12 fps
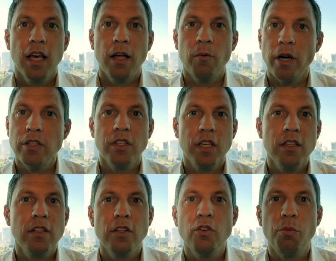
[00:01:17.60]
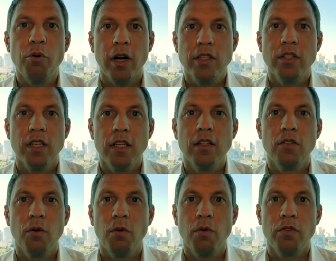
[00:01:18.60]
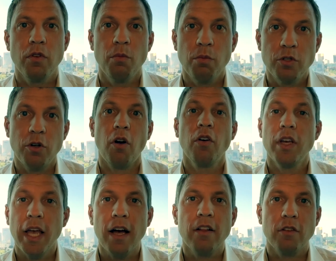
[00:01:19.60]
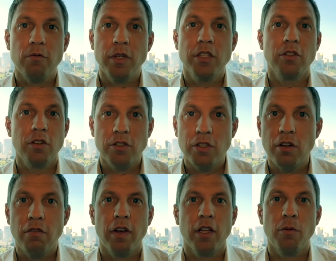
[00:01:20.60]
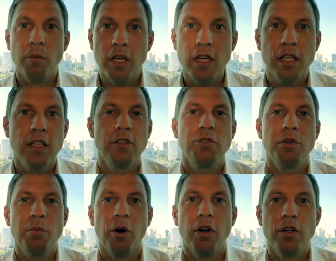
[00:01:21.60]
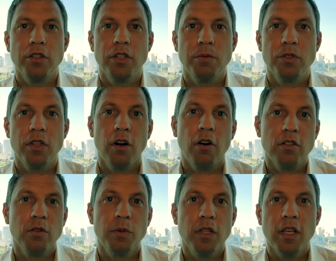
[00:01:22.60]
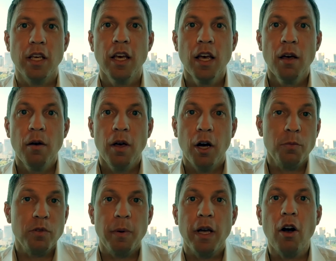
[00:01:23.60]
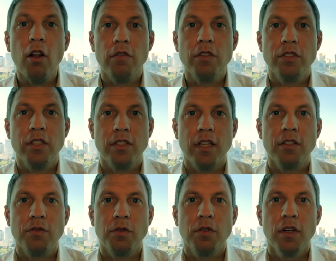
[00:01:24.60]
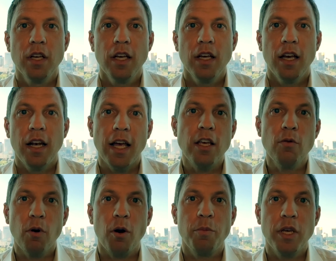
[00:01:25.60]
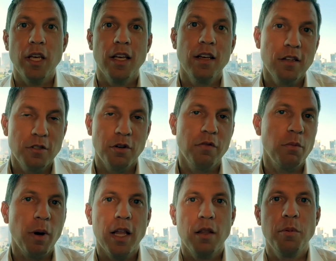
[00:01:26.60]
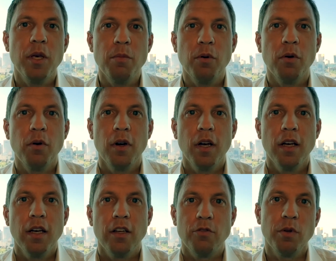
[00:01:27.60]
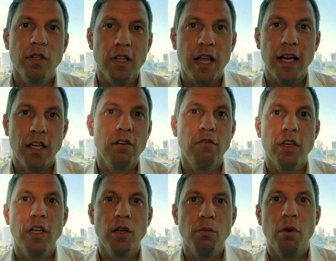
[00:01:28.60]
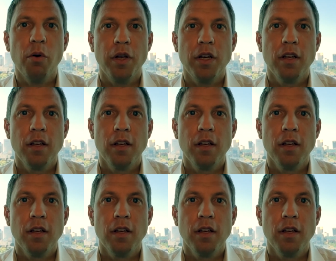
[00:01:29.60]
and ways to continue pressing into drawing out the research and development and industry partnerships that ultimately help to make all of us successful. And AURP, driven by the people, is really that convening point.